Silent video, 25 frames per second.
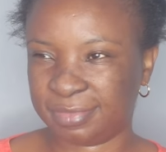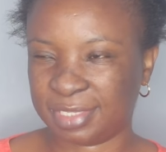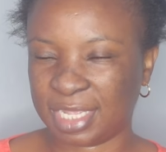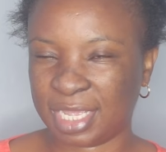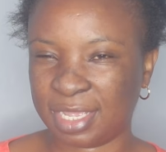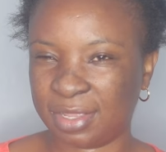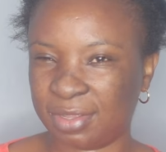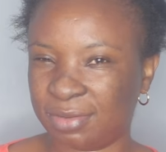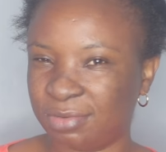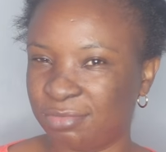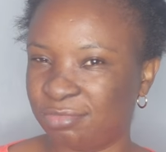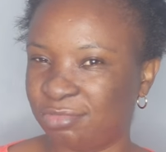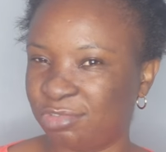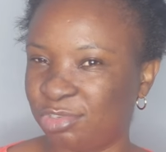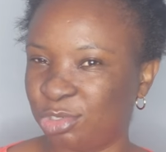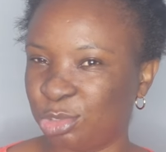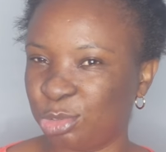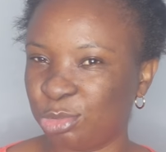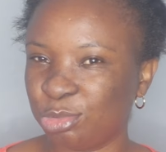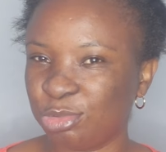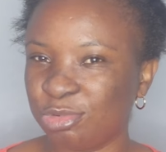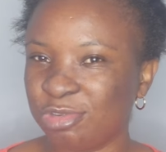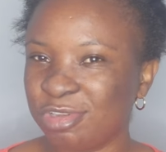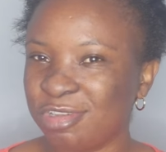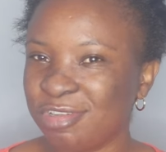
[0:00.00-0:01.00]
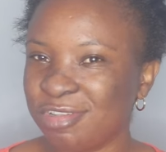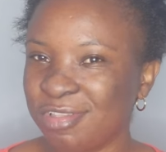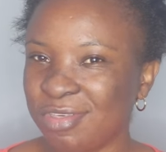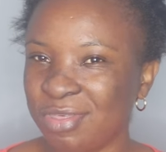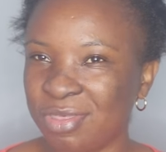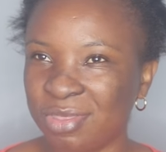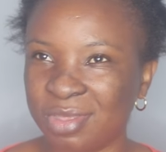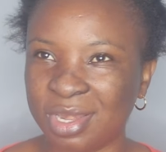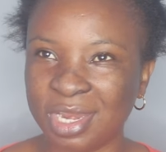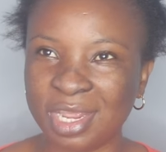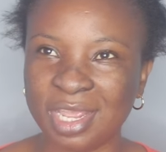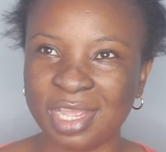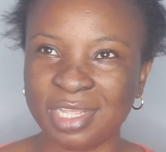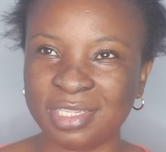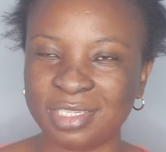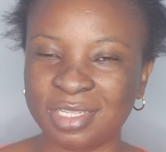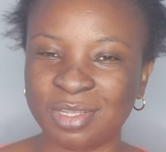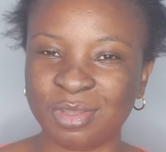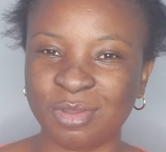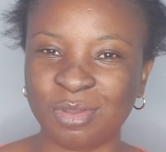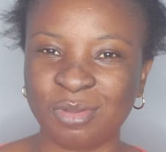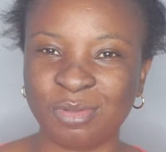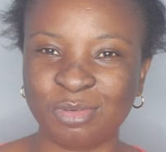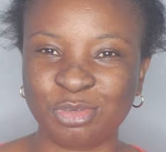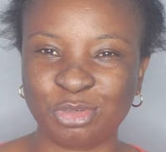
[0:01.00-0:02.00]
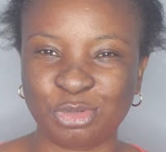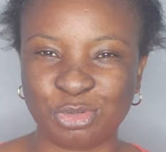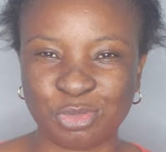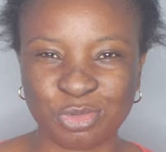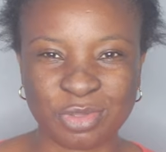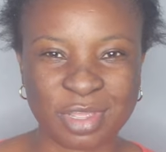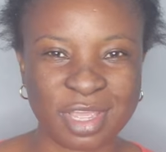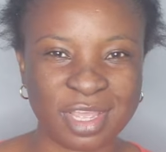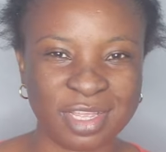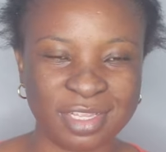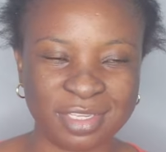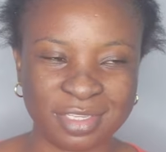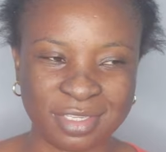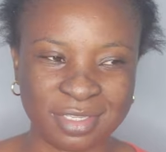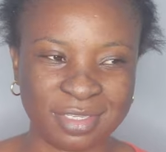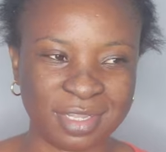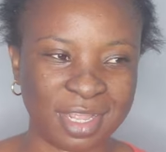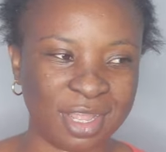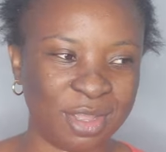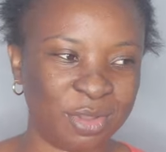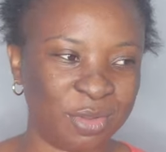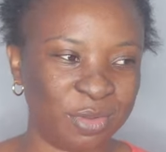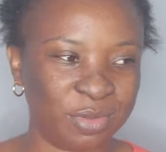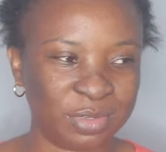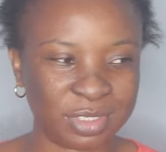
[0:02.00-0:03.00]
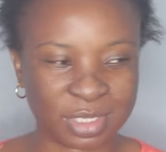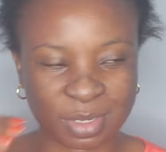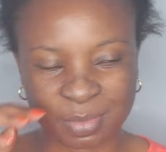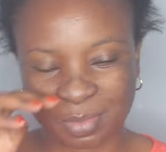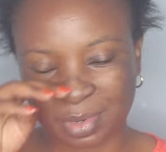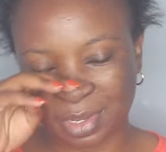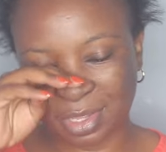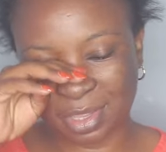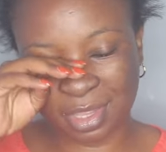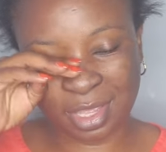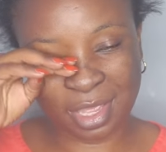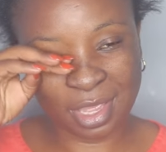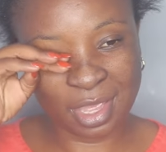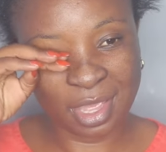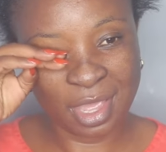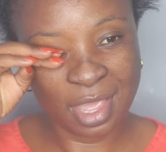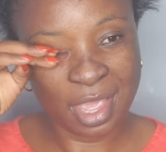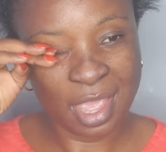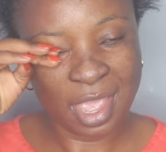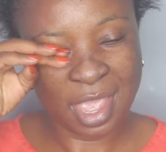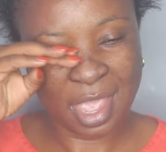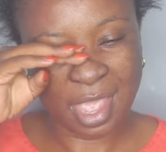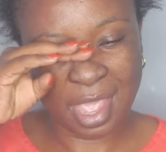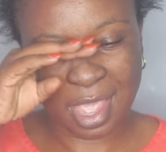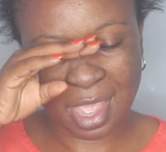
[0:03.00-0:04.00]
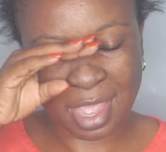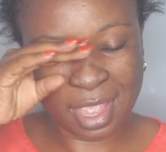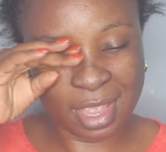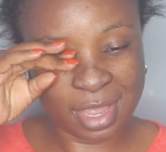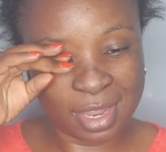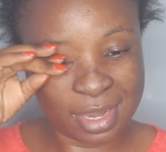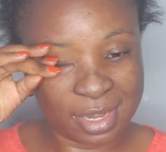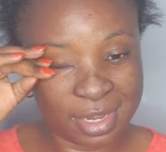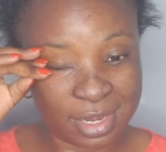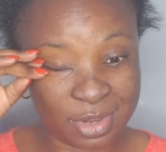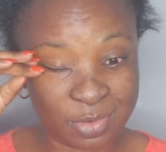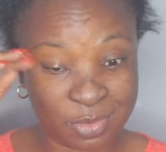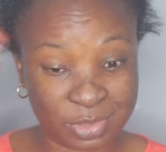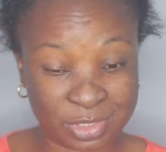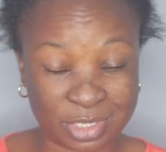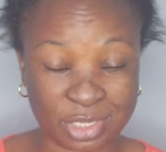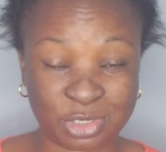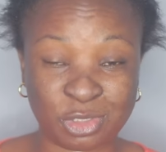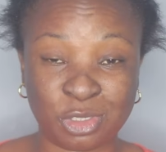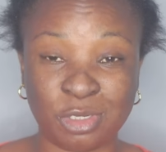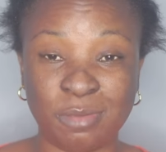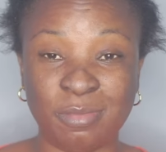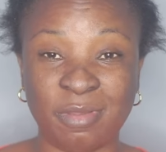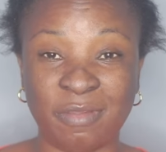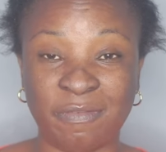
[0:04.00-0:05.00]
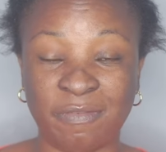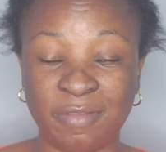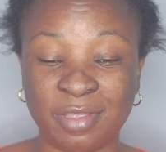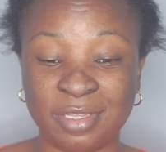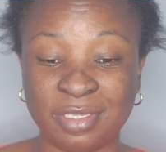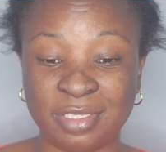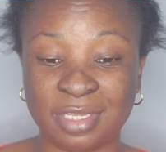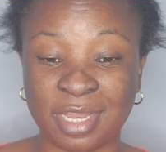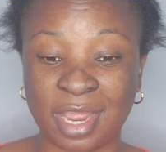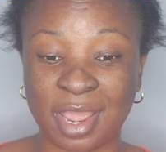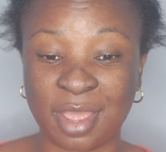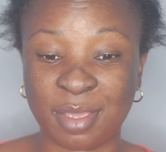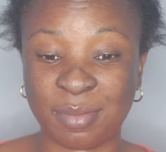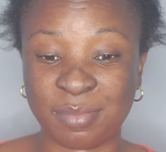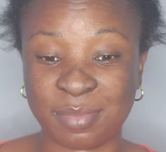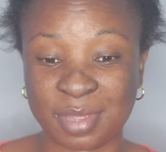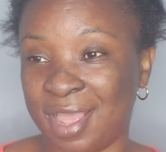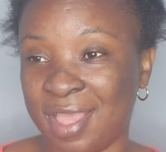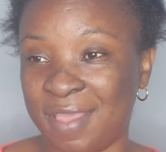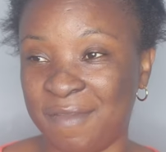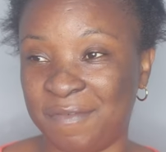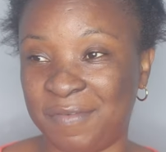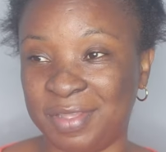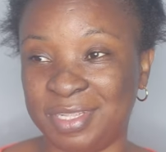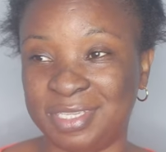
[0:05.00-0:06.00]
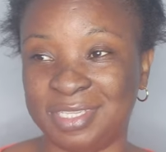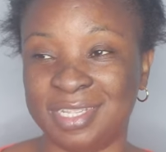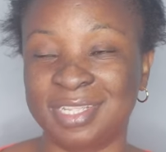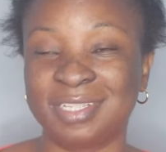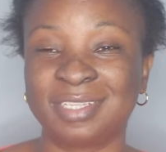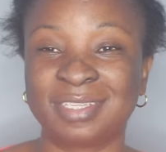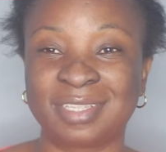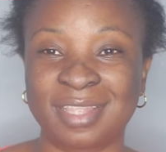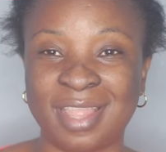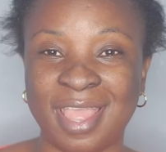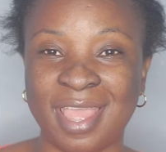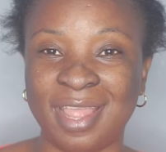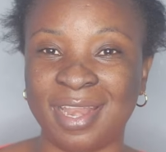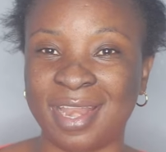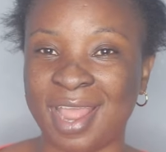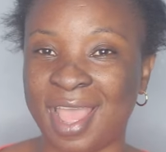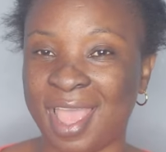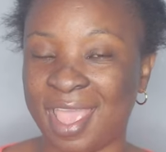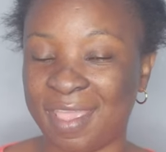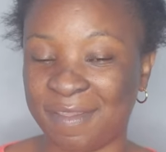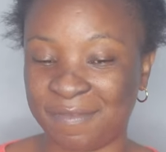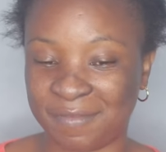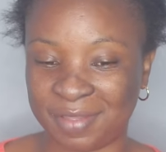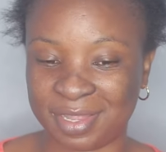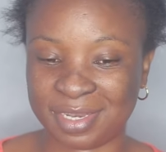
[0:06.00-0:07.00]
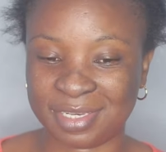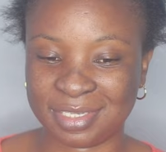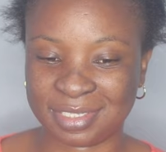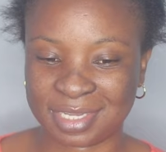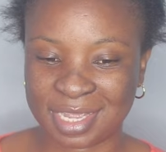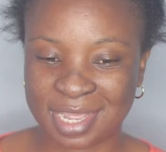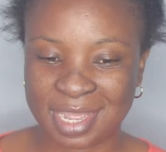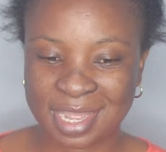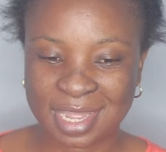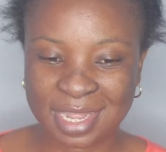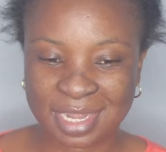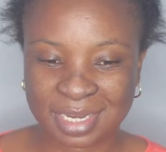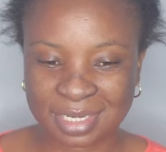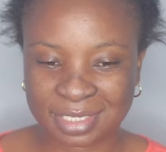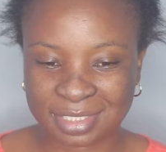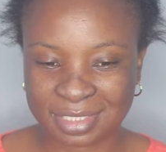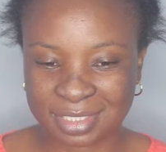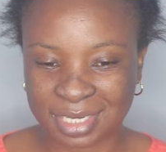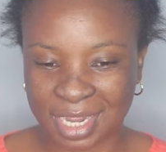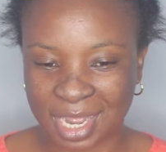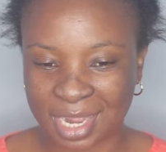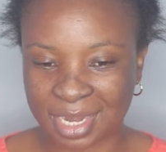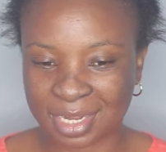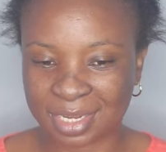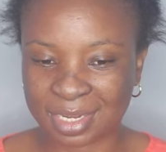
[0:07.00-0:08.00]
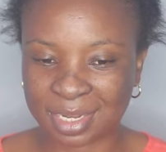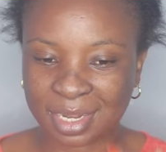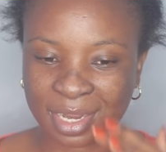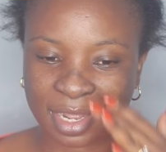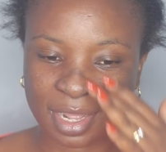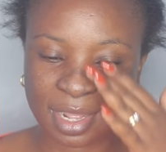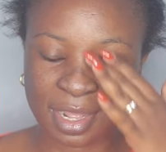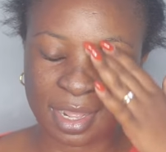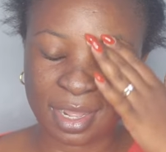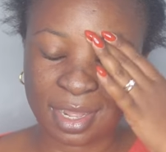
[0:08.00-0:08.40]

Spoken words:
like two years ago, somewhere there, and it was actually my first time. Ever since then I haven't done